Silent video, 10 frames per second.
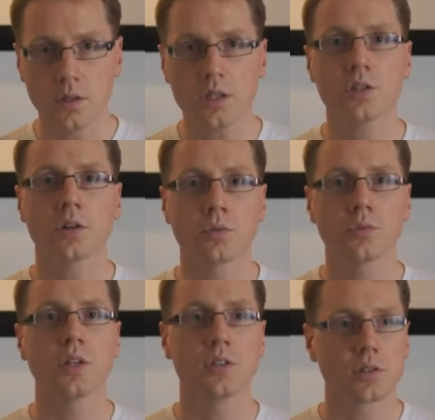These are
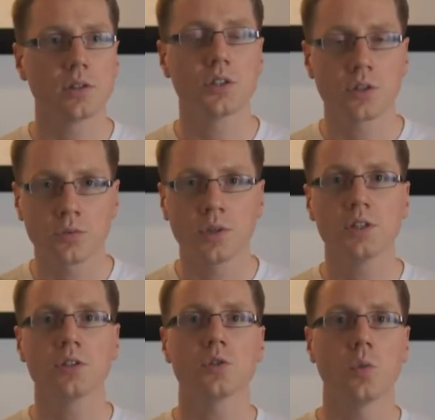the
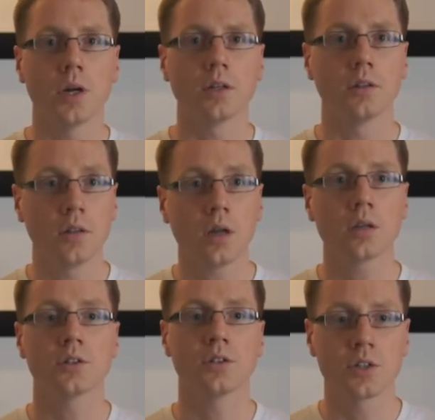reasons why the
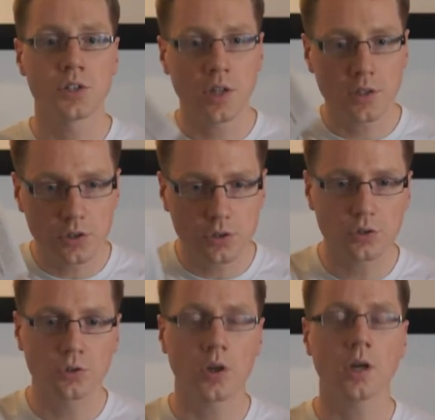dollar does not
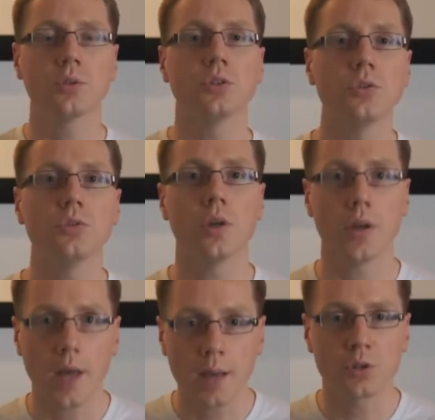drop to
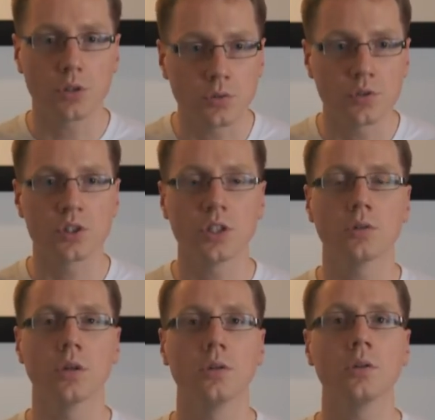absolute
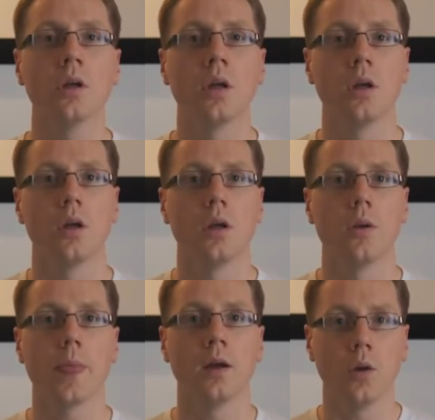zero
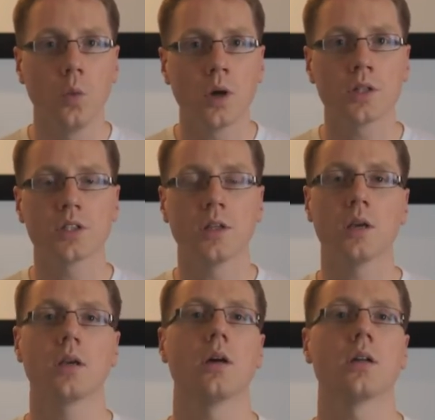once
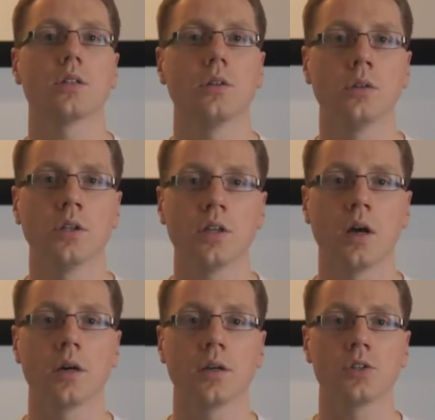they cut all the
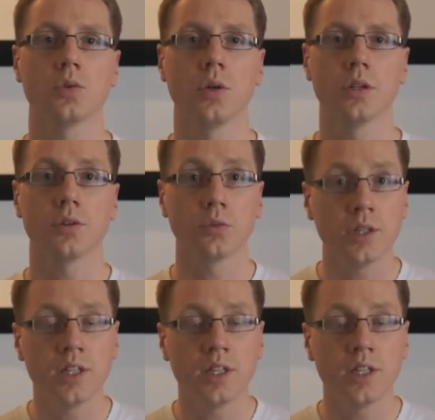ties with